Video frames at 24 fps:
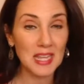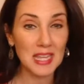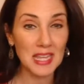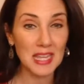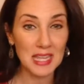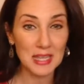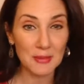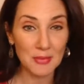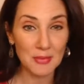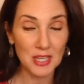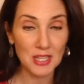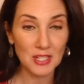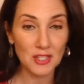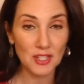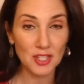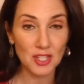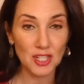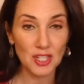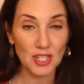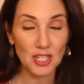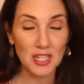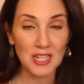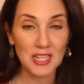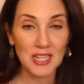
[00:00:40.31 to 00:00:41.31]

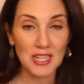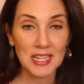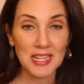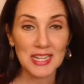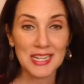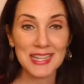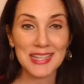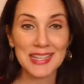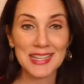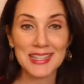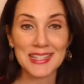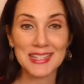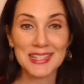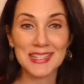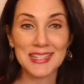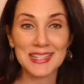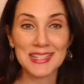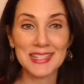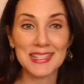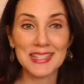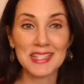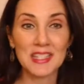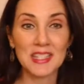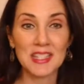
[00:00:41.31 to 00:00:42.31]
image
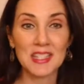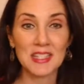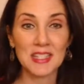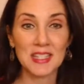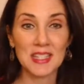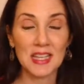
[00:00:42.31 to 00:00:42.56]
is